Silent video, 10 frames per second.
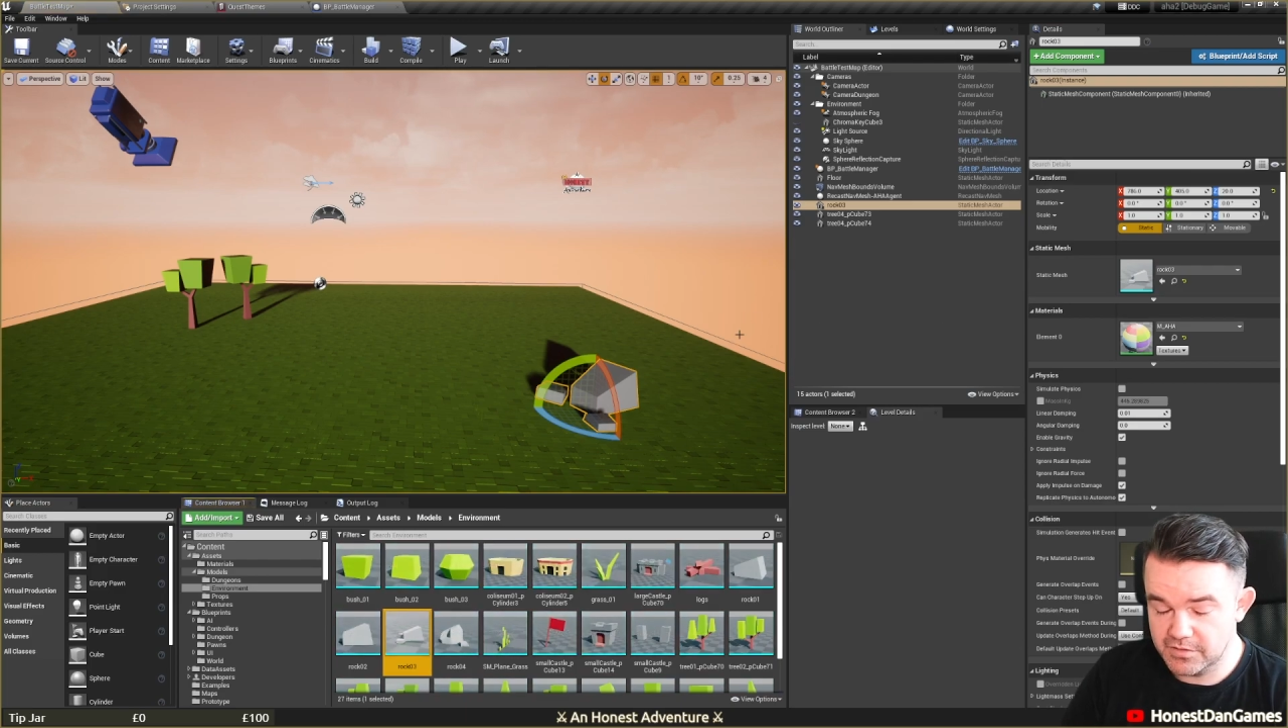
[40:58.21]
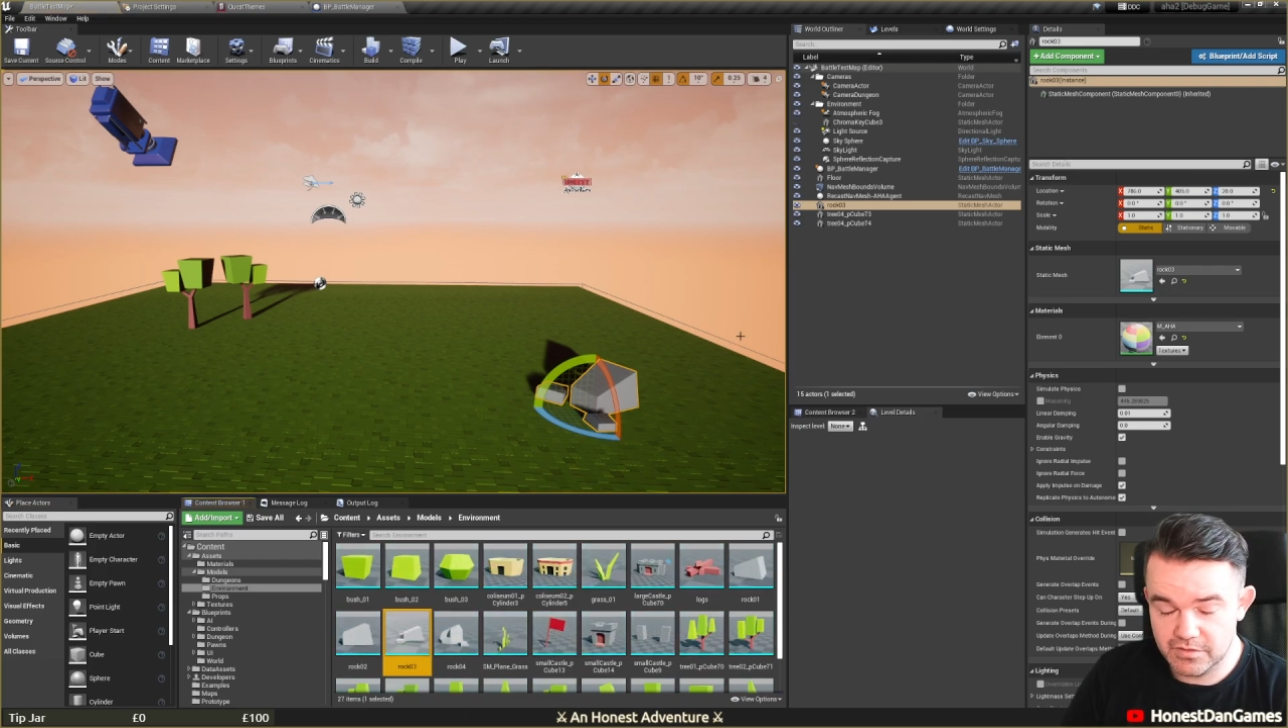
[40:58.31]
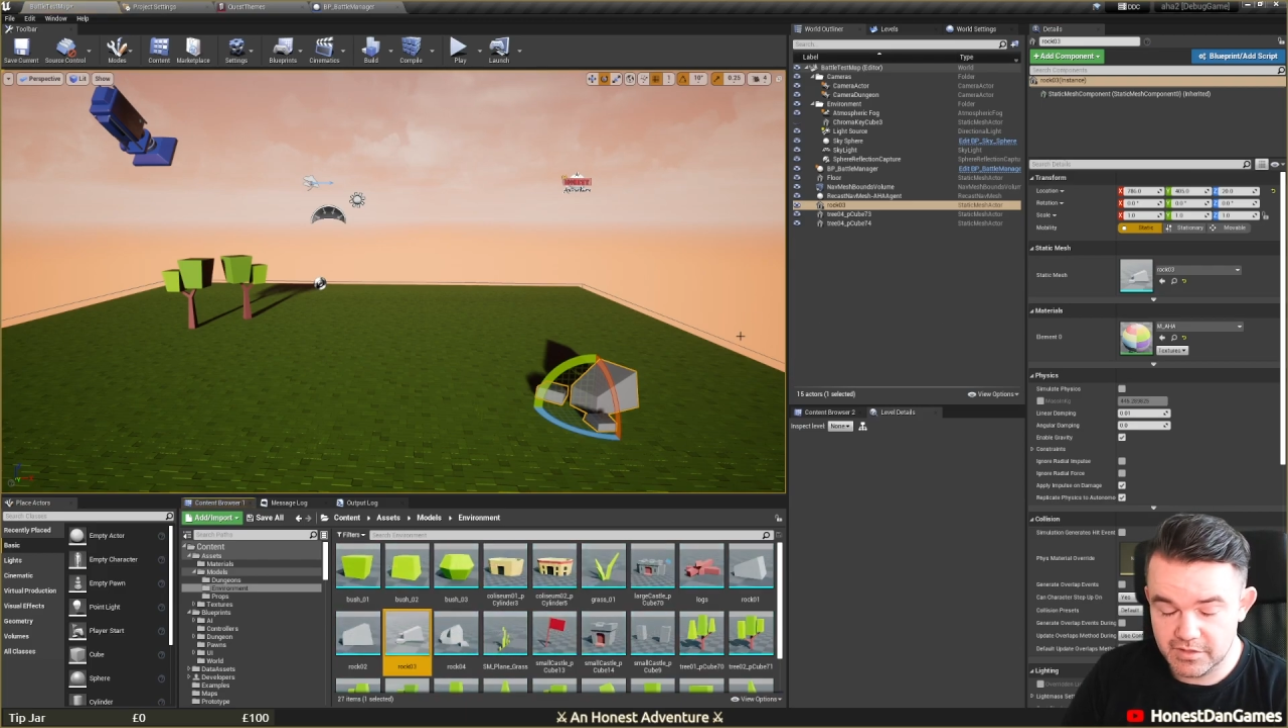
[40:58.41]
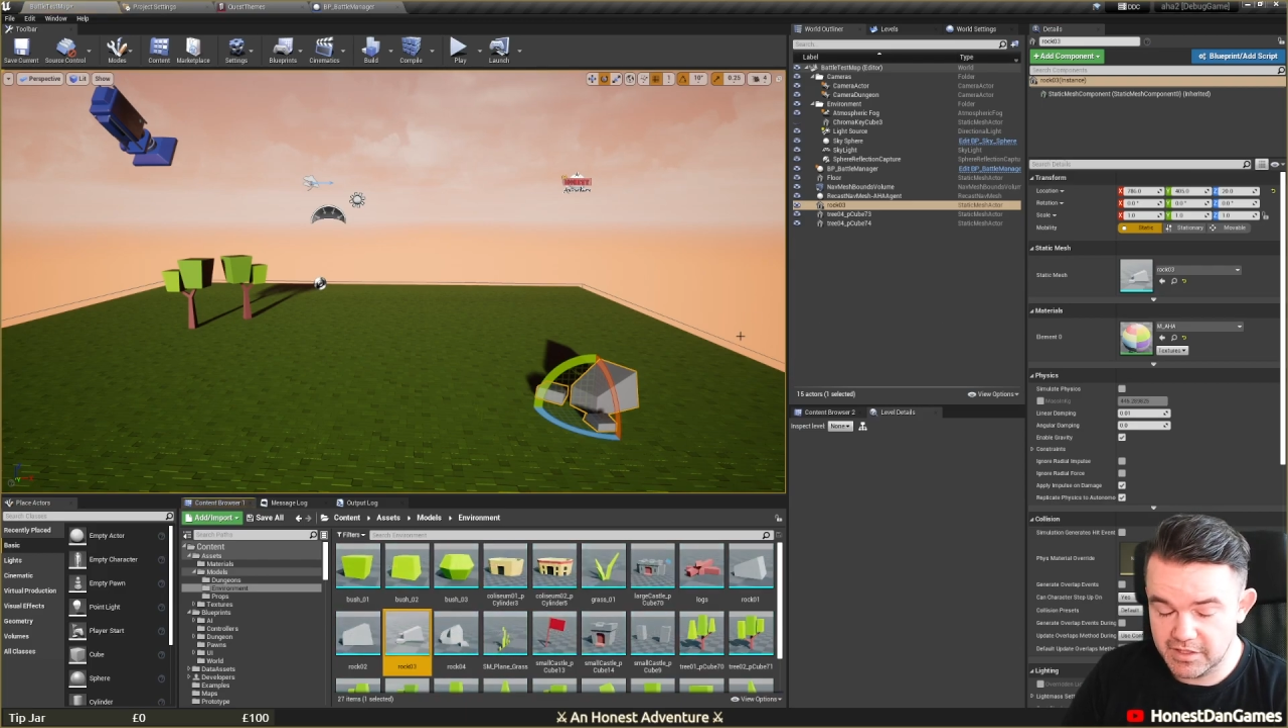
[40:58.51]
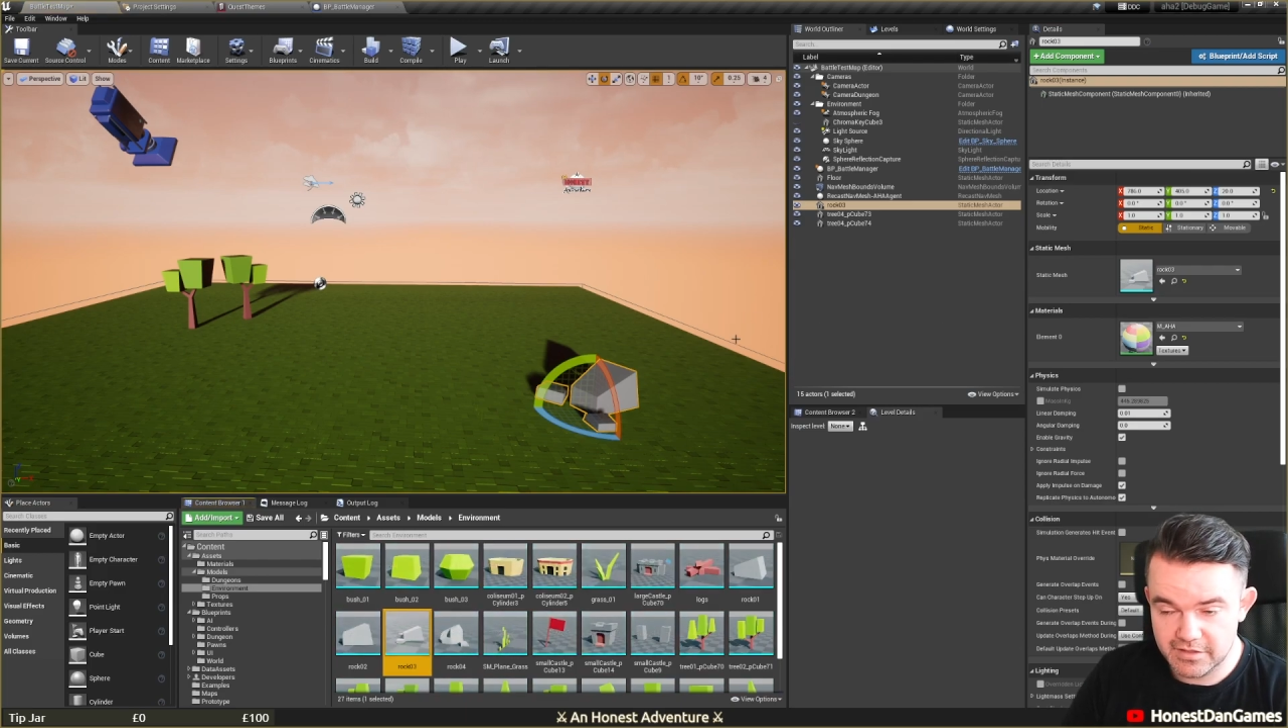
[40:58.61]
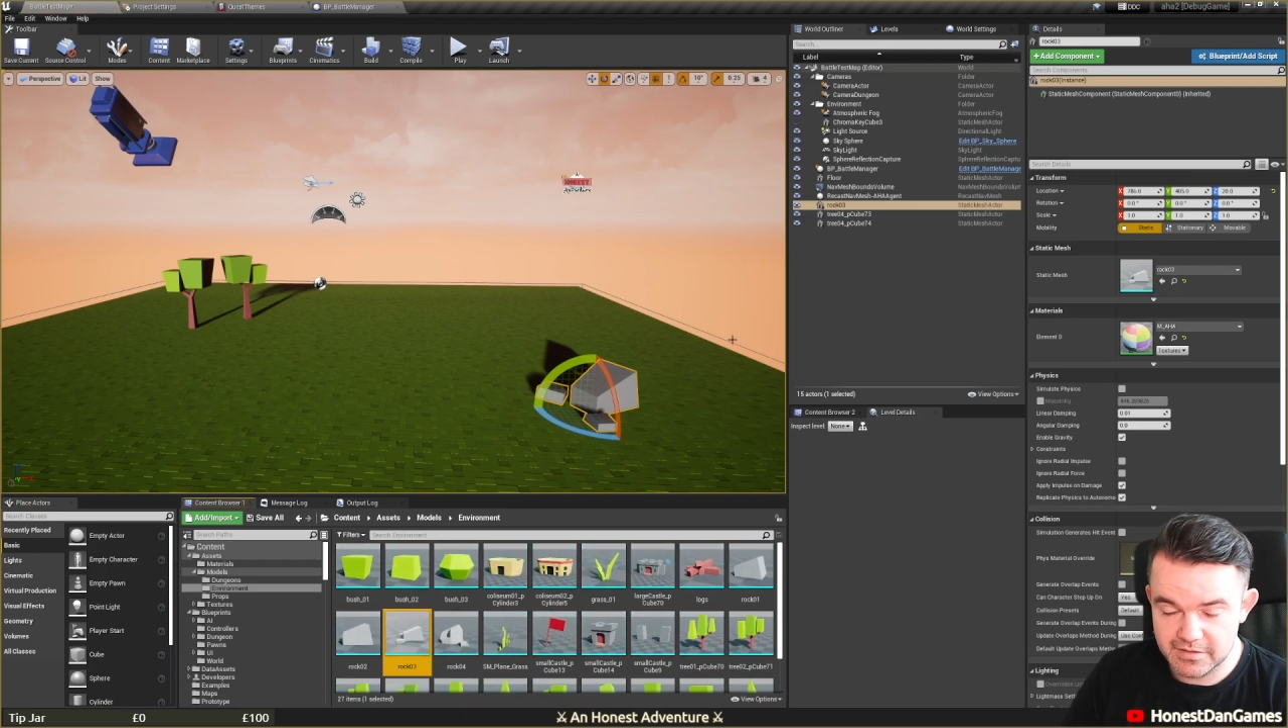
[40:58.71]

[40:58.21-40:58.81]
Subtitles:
talking because